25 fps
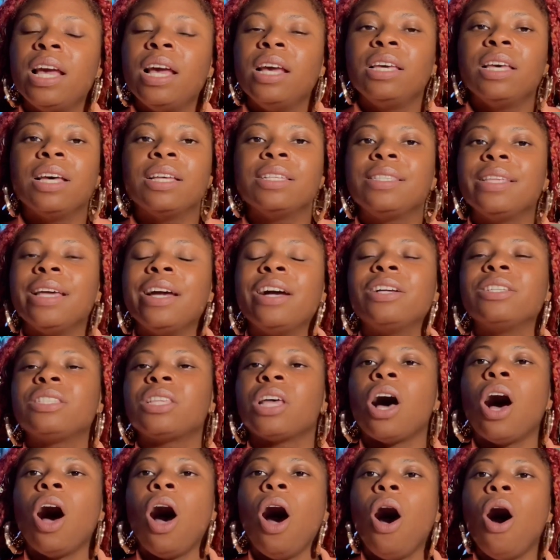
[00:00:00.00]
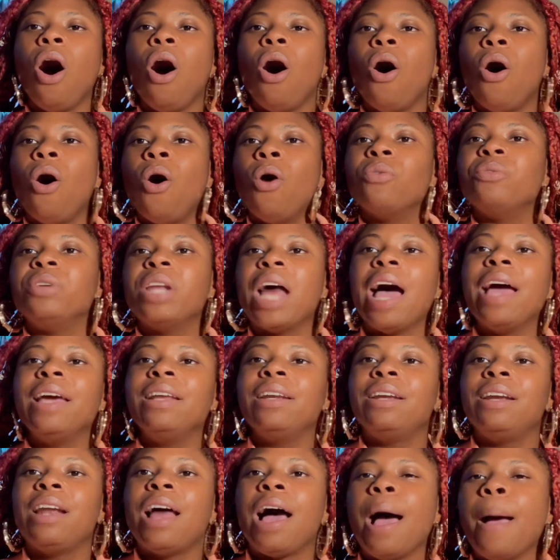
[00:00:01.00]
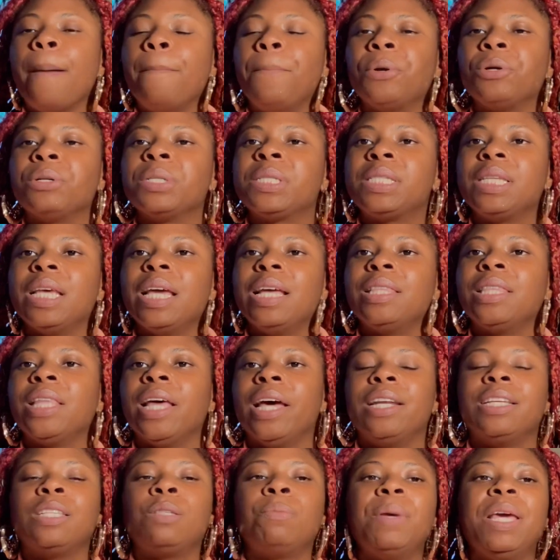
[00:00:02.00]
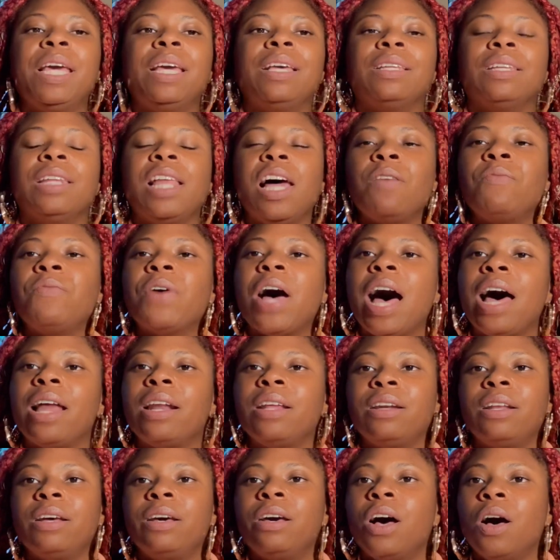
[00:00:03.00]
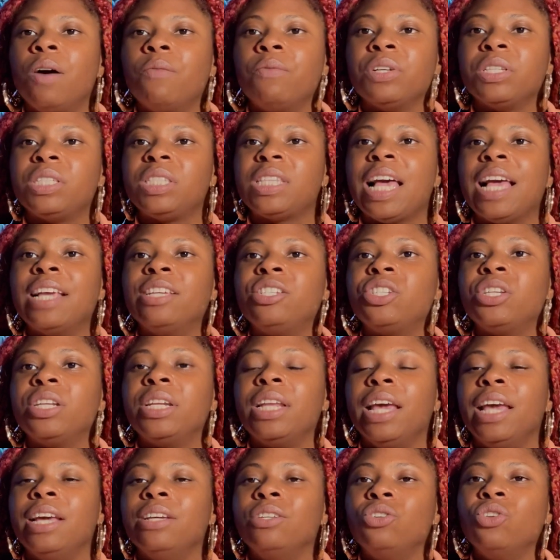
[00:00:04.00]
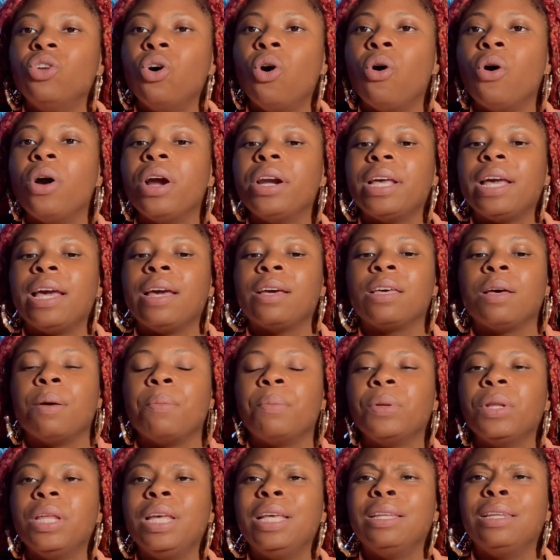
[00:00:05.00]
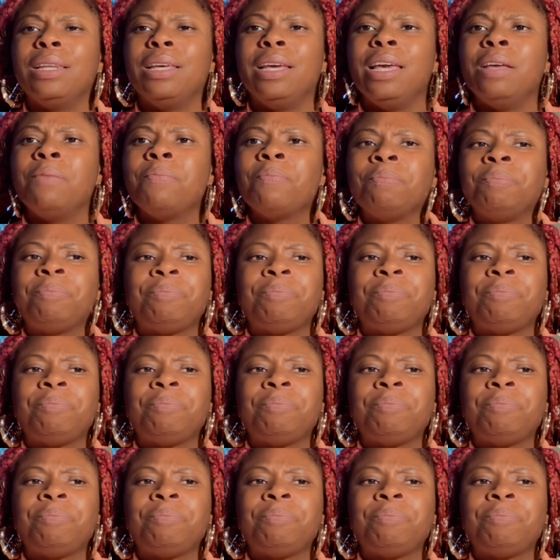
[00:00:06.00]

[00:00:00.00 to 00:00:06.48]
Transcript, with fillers: cuz there is a whole 99% that is being left out of the conversation, ignored and completely